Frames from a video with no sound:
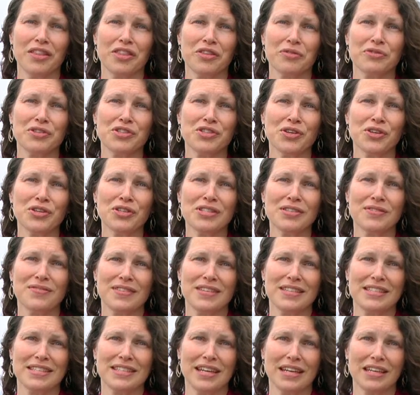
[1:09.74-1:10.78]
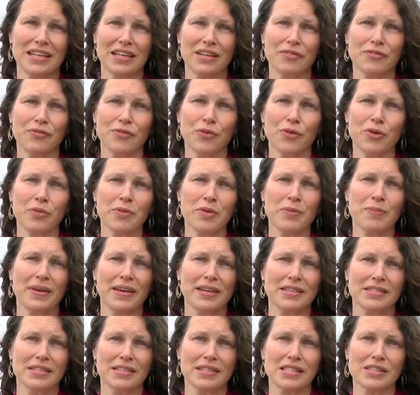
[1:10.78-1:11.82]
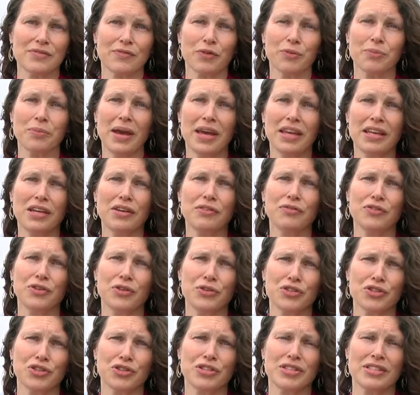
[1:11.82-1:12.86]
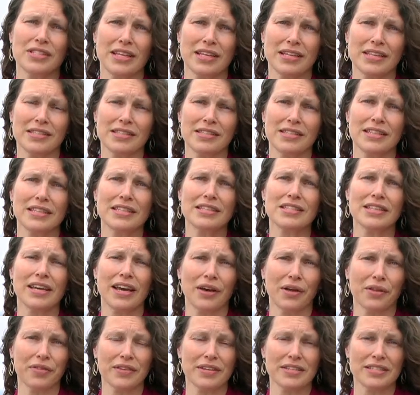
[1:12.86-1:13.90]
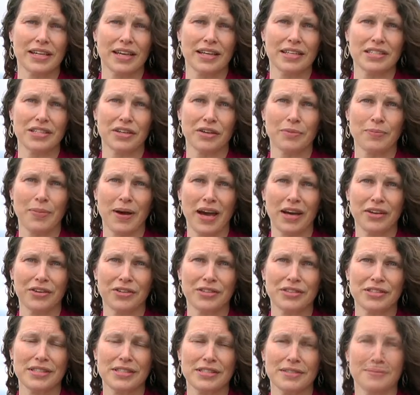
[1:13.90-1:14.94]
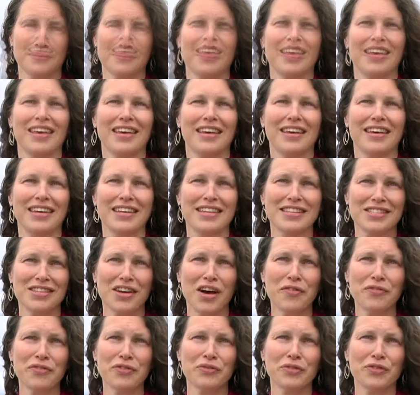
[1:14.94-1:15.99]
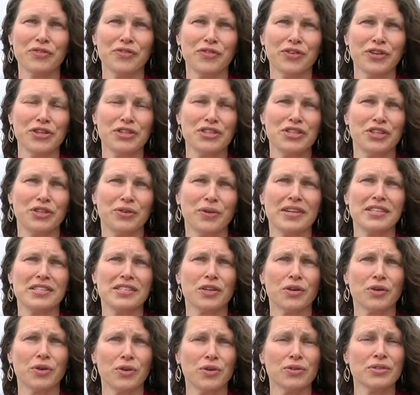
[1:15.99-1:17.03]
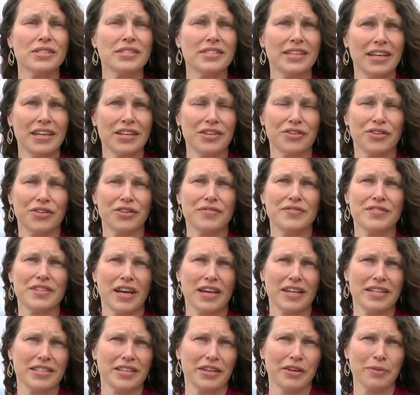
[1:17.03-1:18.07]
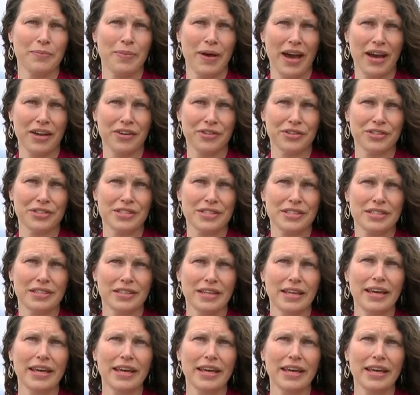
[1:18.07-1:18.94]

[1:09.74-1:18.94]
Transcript: The results of this study form the basis for many future studies into healthy dietary patterns. It is often referred to as the gold standard of dietary patterns.